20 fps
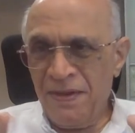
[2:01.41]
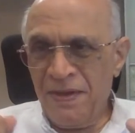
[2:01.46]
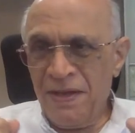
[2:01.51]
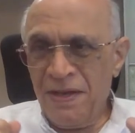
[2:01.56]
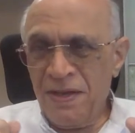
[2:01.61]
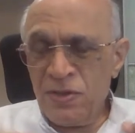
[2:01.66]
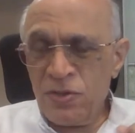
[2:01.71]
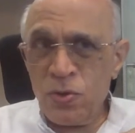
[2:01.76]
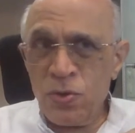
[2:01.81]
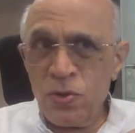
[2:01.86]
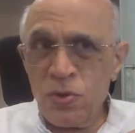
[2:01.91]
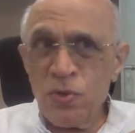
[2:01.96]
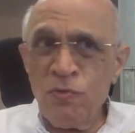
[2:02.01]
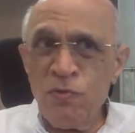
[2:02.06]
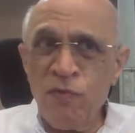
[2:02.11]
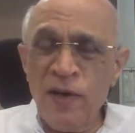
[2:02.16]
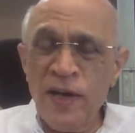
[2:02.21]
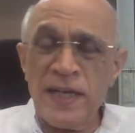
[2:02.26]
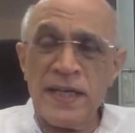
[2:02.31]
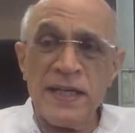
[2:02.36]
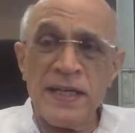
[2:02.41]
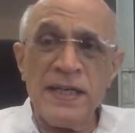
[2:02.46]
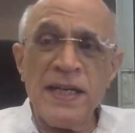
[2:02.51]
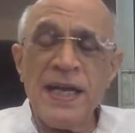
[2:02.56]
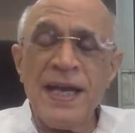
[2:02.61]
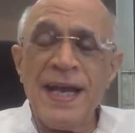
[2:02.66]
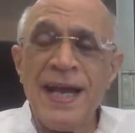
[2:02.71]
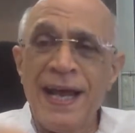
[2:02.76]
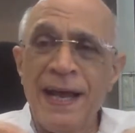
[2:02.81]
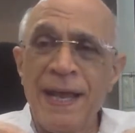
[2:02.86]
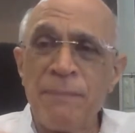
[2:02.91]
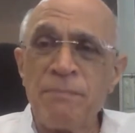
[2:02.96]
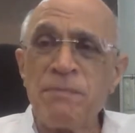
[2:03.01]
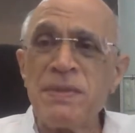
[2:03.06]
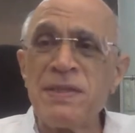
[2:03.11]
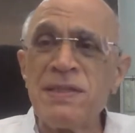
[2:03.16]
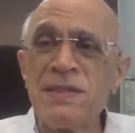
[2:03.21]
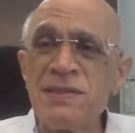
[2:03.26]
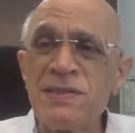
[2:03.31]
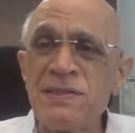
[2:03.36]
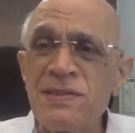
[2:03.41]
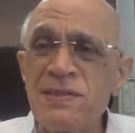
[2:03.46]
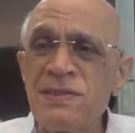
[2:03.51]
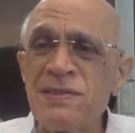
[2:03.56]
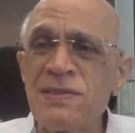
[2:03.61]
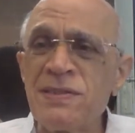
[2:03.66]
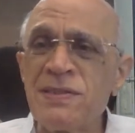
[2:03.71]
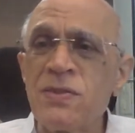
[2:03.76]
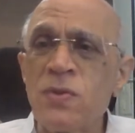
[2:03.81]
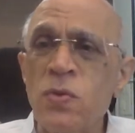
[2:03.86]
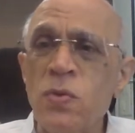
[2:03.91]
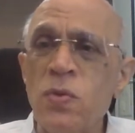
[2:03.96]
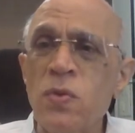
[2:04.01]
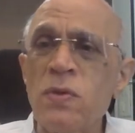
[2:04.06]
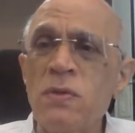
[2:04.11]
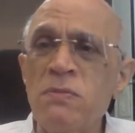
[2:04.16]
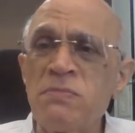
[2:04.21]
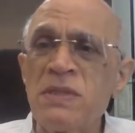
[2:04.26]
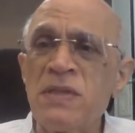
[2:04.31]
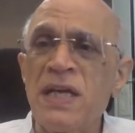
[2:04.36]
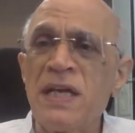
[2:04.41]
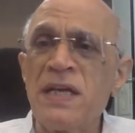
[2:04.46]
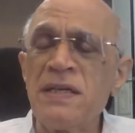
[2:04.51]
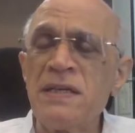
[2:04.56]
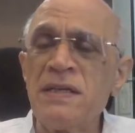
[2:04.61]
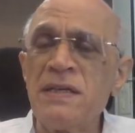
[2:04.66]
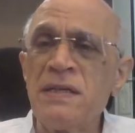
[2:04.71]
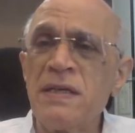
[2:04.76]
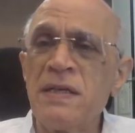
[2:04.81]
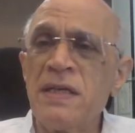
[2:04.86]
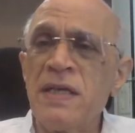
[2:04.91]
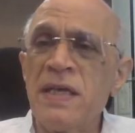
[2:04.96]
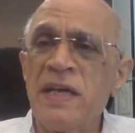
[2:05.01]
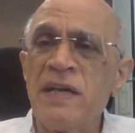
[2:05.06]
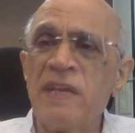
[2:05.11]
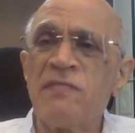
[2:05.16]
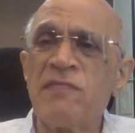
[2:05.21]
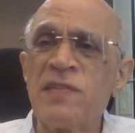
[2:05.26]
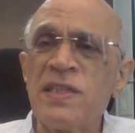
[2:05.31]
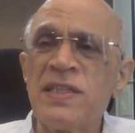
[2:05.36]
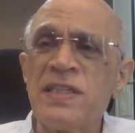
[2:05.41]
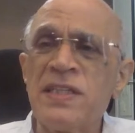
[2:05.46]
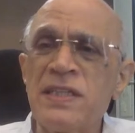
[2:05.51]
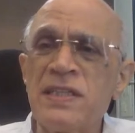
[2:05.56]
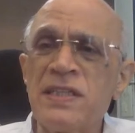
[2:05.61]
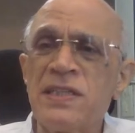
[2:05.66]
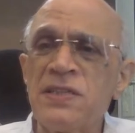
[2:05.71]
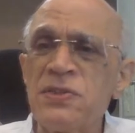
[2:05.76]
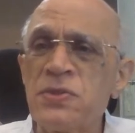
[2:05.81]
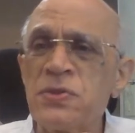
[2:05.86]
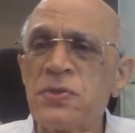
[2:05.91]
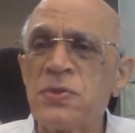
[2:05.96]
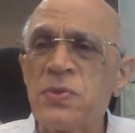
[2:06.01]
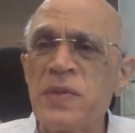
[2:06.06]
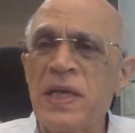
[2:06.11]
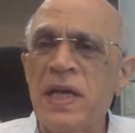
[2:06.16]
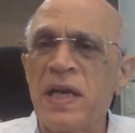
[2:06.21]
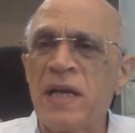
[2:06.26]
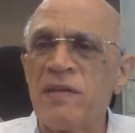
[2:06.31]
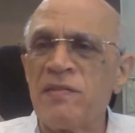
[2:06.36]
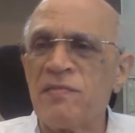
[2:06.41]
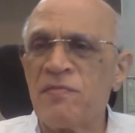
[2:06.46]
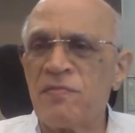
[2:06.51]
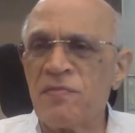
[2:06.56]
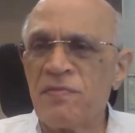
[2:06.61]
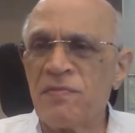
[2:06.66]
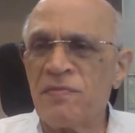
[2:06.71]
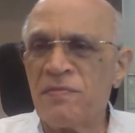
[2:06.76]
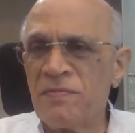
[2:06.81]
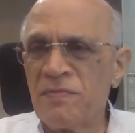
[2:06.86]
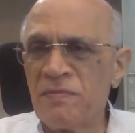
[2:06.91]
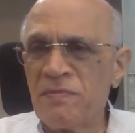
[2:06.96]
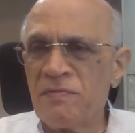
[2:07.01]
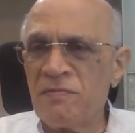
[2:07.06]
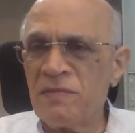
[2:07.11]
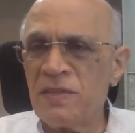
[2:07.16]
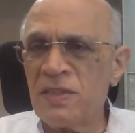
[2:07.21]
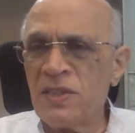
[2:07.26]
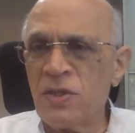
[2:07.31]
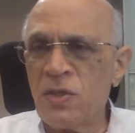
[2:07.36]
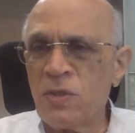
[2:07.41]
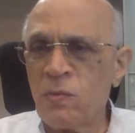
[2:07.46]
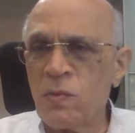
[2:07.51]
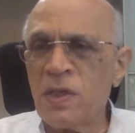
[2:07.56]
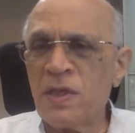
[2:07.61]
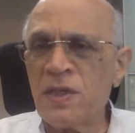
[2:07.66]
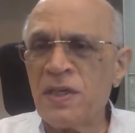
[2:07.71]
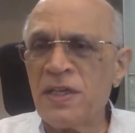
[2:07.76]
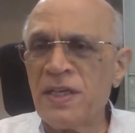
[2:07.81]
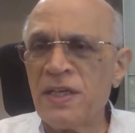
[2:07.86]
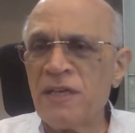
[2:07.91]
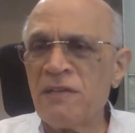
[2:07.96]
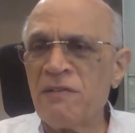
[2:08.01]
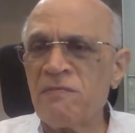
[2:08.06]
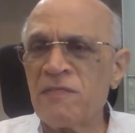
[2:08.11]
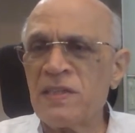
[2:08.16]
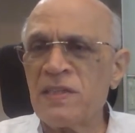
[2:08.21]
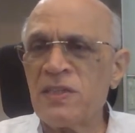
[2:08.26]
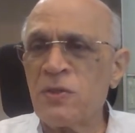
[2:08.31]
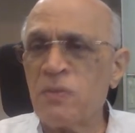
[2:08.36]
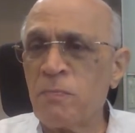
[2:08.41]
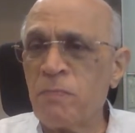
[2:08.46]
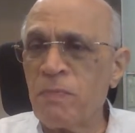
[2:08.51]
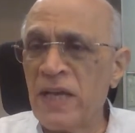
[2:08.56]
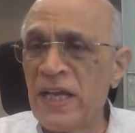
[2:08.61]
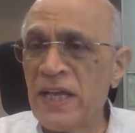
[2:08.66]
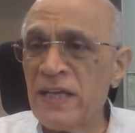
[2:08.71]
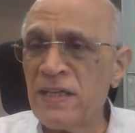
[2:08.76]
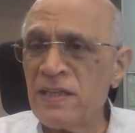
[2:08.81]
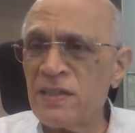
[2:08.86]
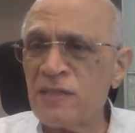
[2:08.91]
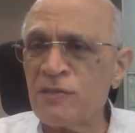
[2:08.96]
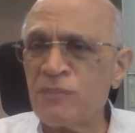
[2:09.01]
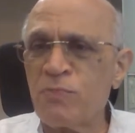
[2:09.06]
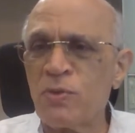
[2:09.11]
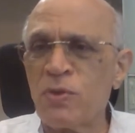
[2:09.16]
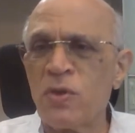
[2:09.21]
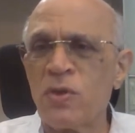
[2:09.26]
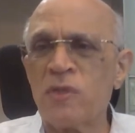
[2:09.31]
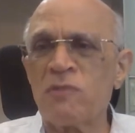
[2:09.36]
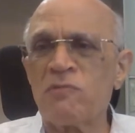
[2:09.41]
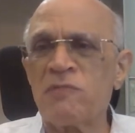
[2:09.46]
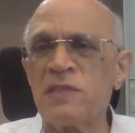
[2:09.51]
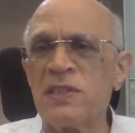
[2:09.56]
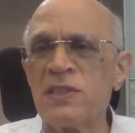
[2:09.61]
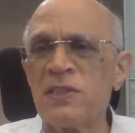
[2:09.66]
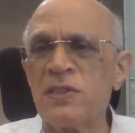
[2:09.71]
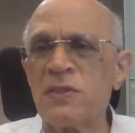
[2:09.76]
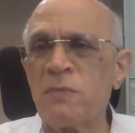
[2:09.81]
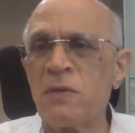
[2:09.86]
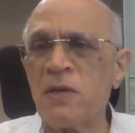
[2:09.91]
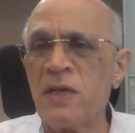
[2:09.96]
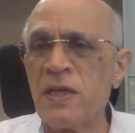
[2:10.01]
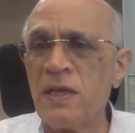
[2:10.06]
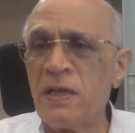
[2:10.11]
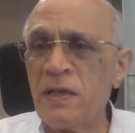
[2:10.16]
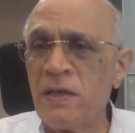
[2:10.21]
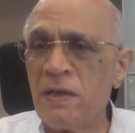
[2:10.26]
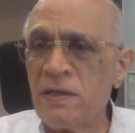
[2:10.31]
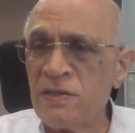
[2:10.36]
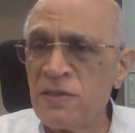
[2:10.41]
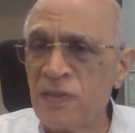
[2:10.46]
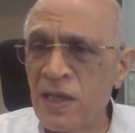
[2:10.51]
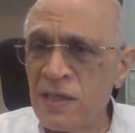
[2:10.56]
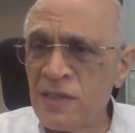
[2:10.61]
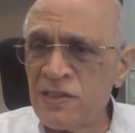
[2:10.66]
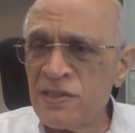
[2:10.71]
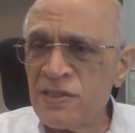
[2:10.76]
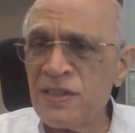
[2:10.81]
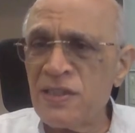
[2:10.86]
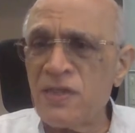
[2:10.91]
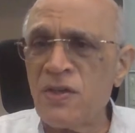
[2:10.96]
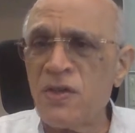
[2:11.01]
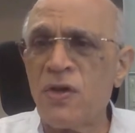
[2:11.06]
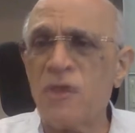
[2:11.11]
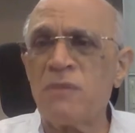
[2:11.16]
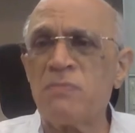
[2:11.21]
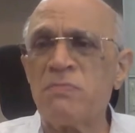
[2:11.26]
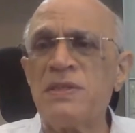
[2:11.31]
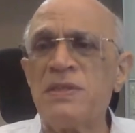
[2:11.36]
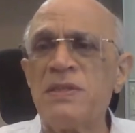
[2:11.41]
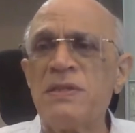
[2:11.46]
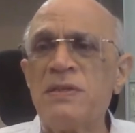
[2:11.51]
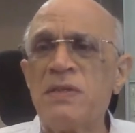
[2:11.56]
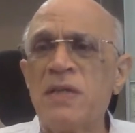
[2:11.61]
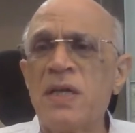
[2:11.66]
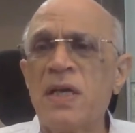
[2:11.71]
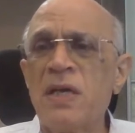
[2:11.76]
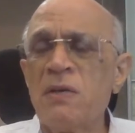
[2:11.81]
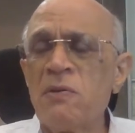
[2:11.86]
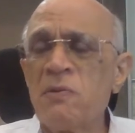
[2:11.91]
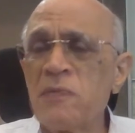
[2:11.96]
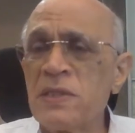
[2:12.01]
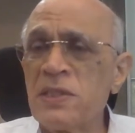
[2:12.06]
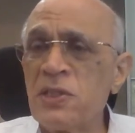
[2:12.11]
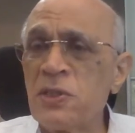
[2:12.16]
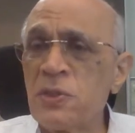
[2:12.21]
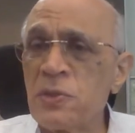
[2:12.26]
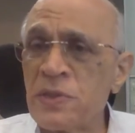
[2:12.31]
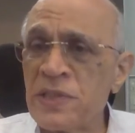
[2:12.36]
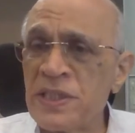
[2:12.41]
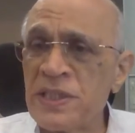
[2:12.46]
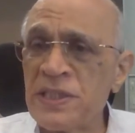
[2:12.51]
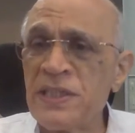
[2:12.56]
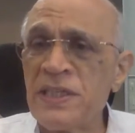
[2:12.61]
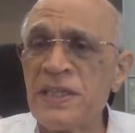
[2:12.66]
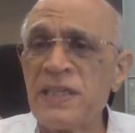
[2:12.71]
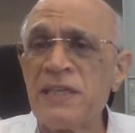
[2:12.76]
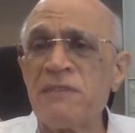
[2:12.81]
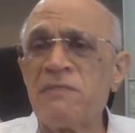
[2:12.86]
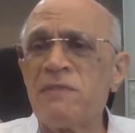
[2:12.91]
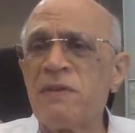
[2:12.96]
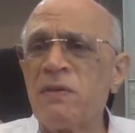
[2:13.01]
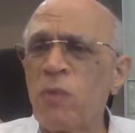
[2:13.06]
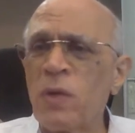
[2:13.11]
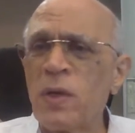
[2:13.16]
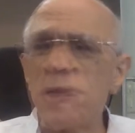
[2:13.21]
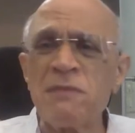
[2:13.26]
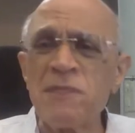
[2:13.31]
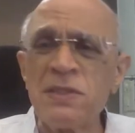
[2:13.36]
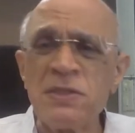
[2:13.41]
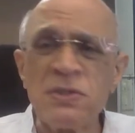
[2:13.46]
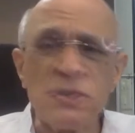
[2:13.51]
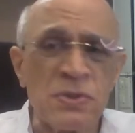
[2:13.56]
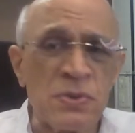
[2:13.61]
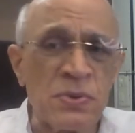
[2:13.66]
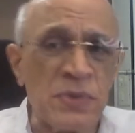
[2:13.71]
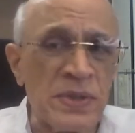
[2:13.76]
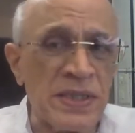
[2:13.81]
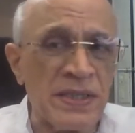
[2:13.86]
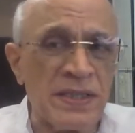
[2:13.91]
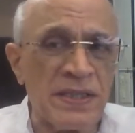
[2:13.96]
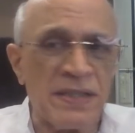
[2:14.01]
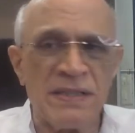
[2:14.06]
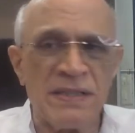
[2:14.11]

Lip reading: So you find happiness is the goal behind everything that you do in life, whether you're working, whether you're playing a sport, whether you're indulging in a hobby, whether you're reading, whatever you're doing.